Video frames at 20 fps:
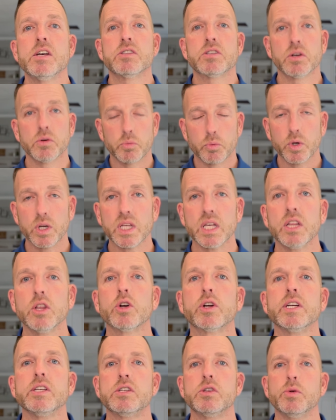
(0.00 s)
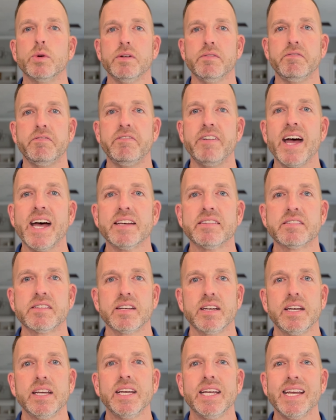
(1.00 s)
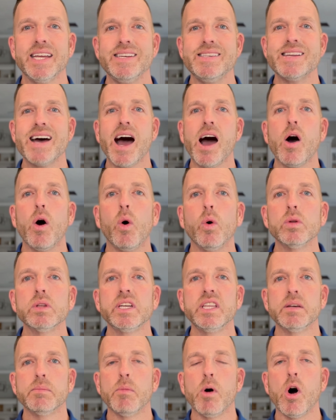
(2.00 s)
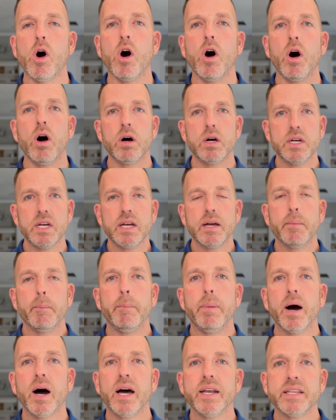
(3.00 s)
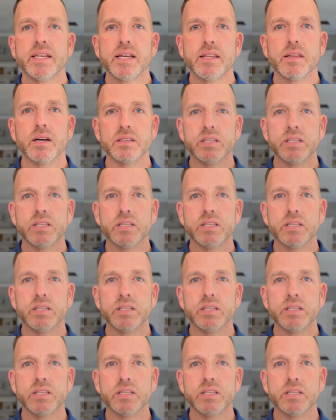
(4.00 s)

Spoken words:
They're really looking to invest in not only the mall, but the